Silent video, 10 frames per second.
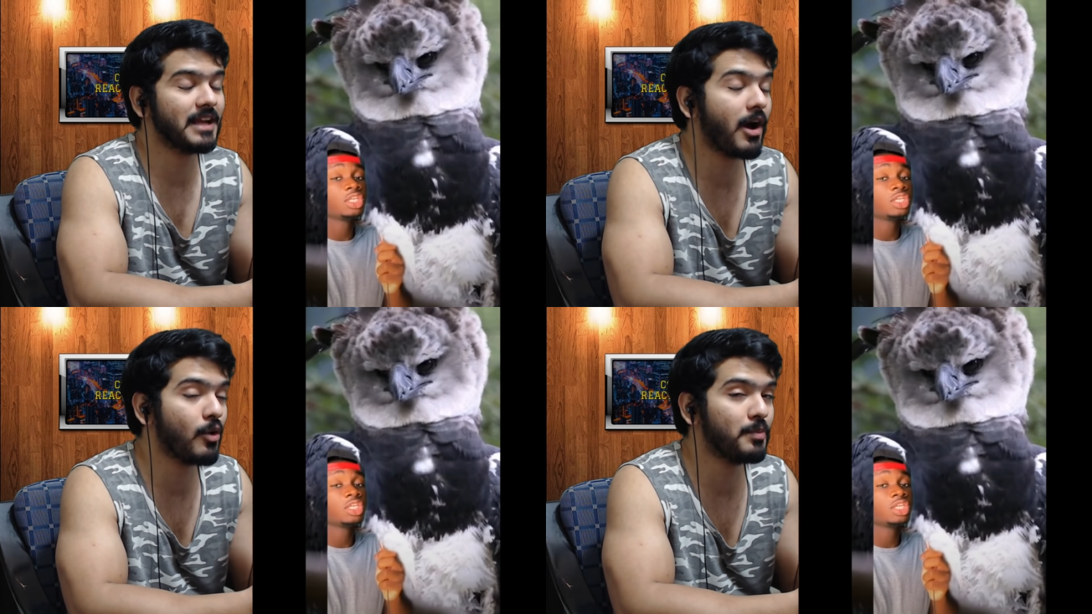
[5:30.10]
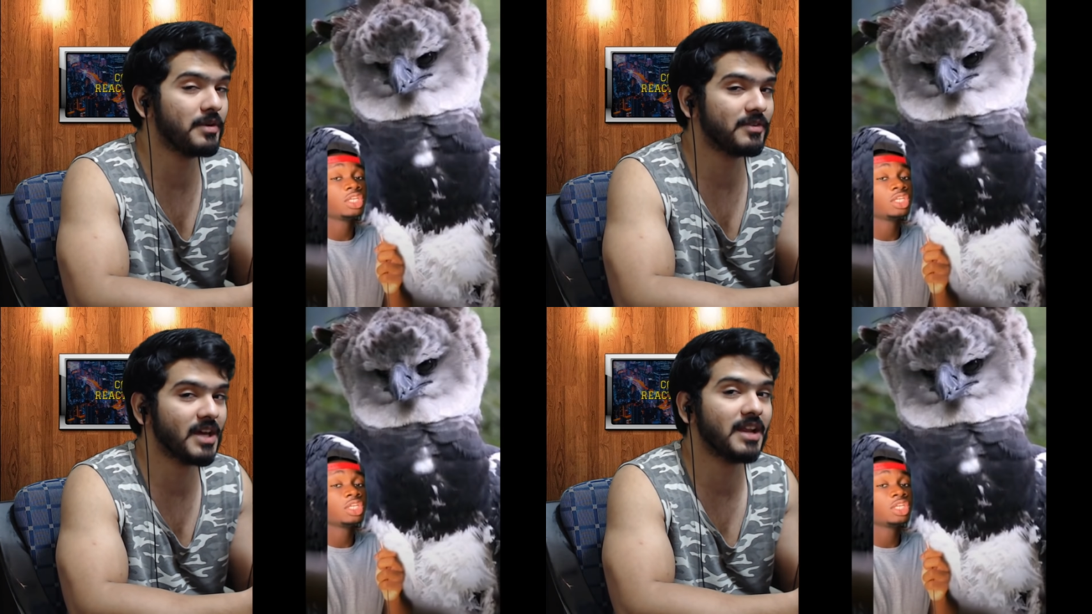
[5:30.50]
Speaker 1: I will
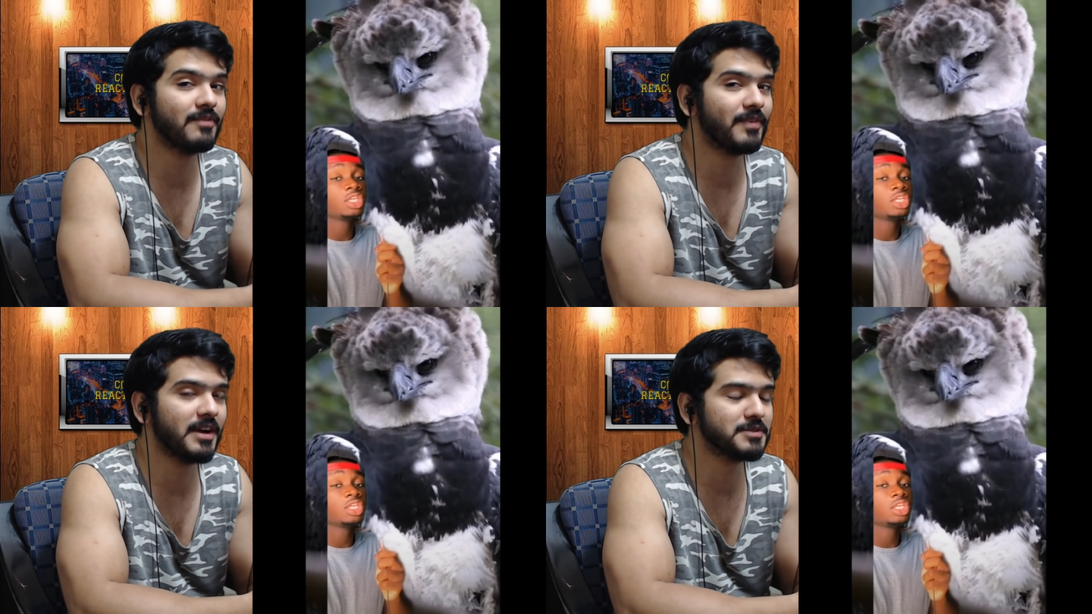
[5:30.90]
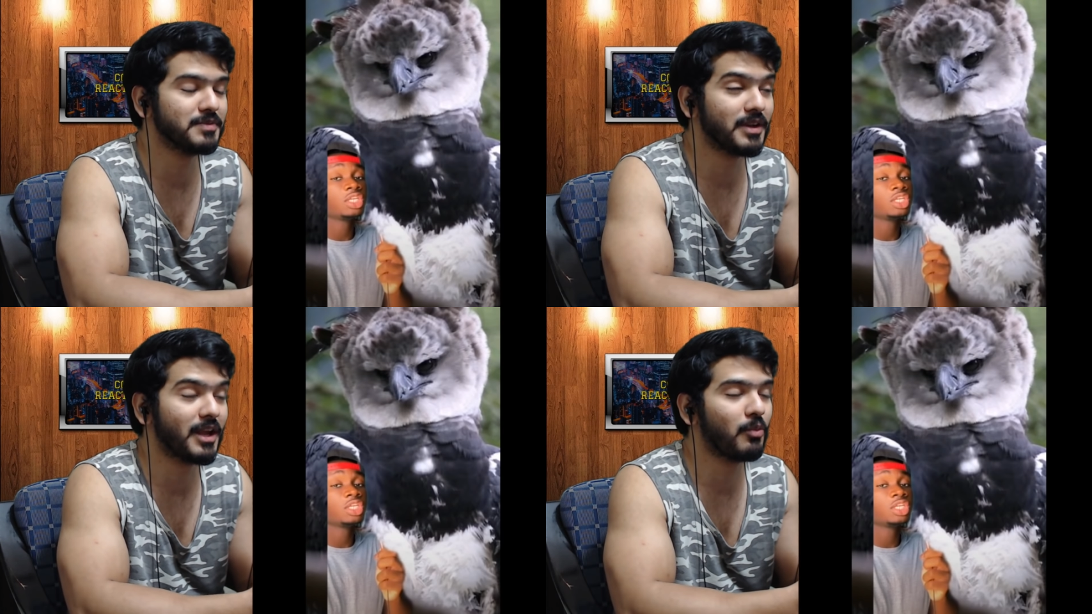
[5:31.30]
be terrified as
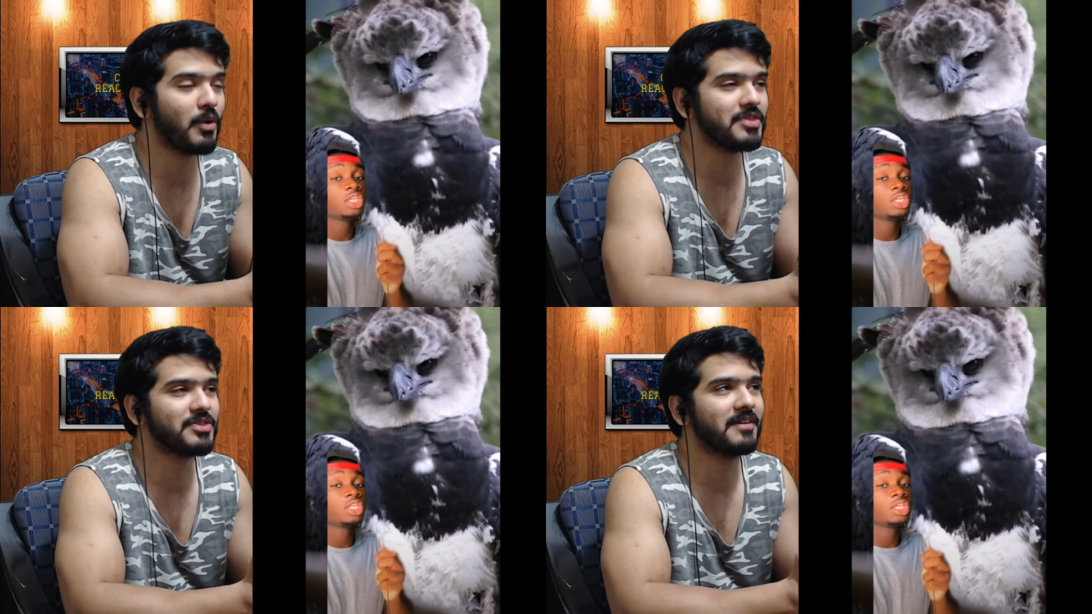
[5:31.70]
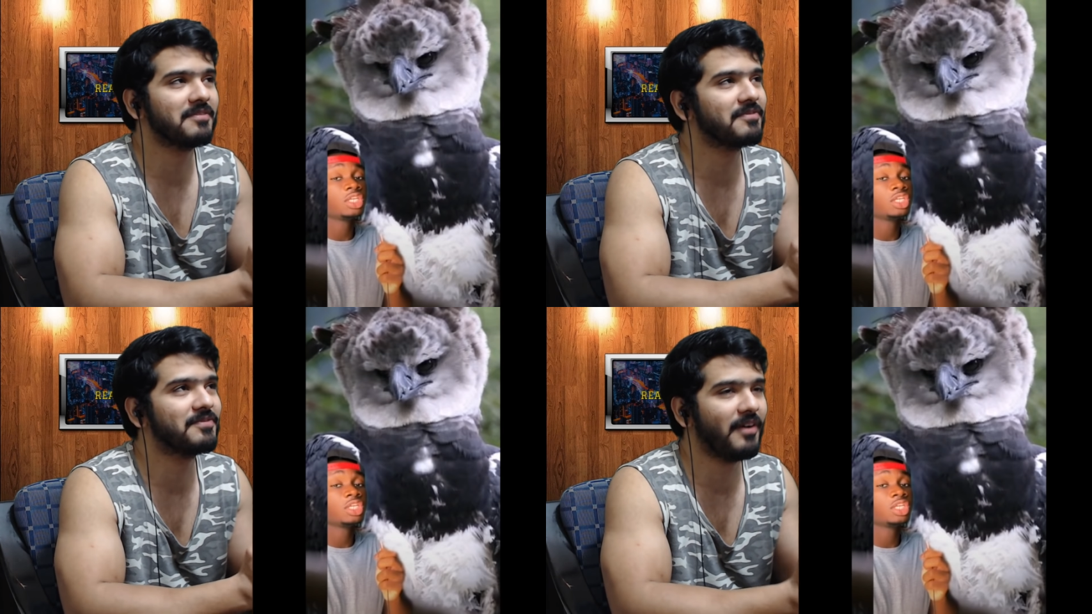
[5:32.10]
fuck. Like, what the
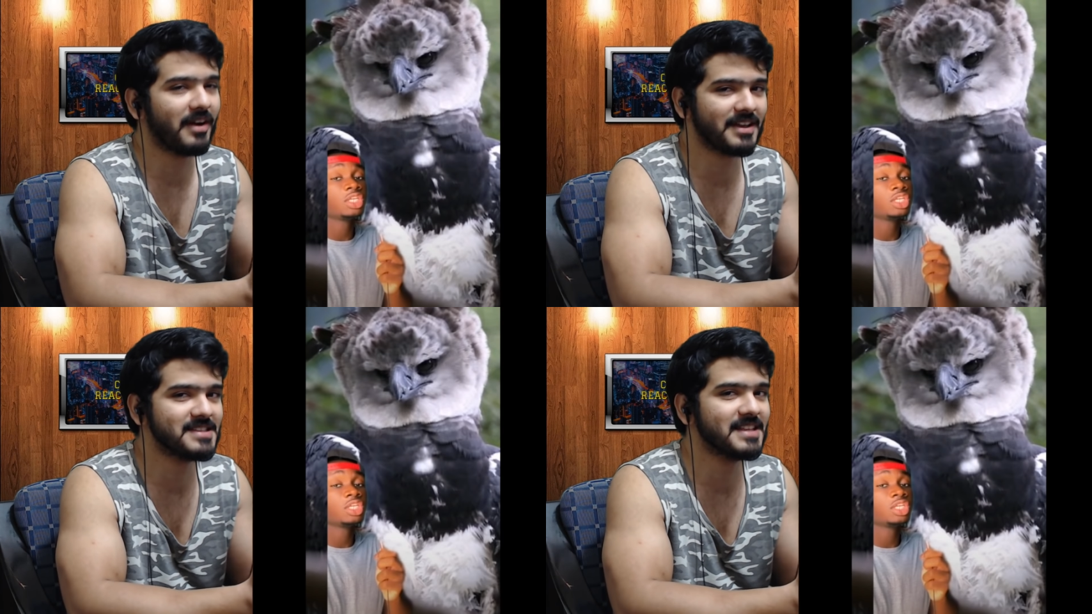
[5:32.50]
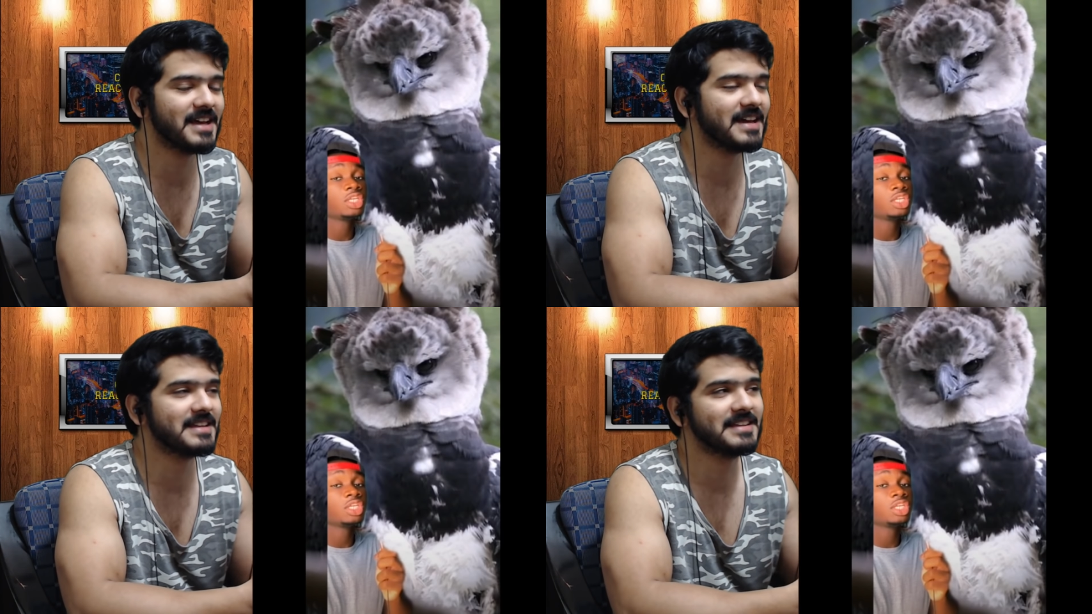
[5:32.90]
fuck is
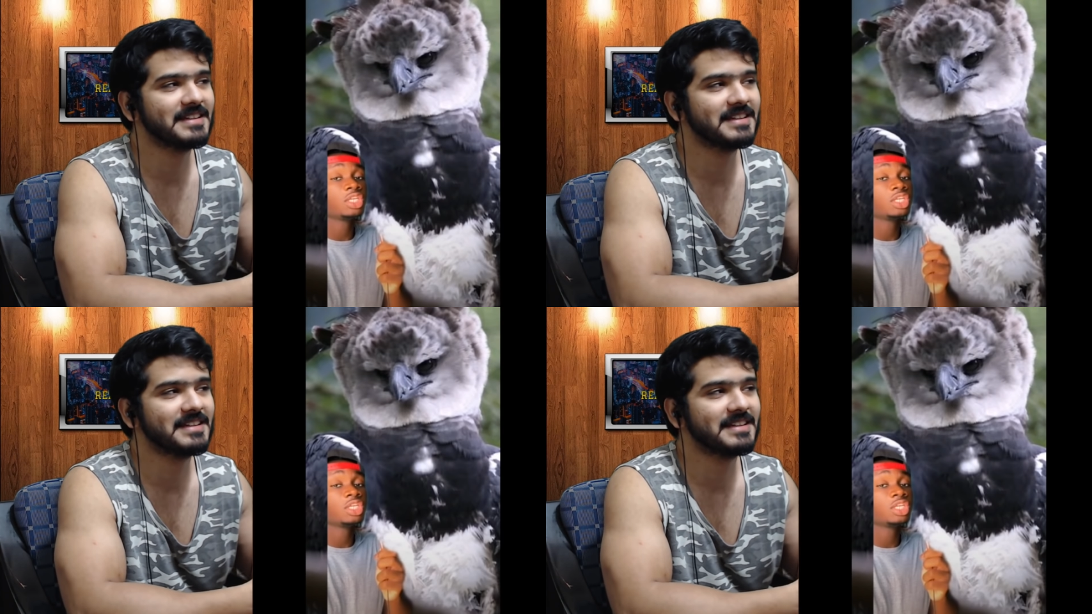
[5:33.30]
that?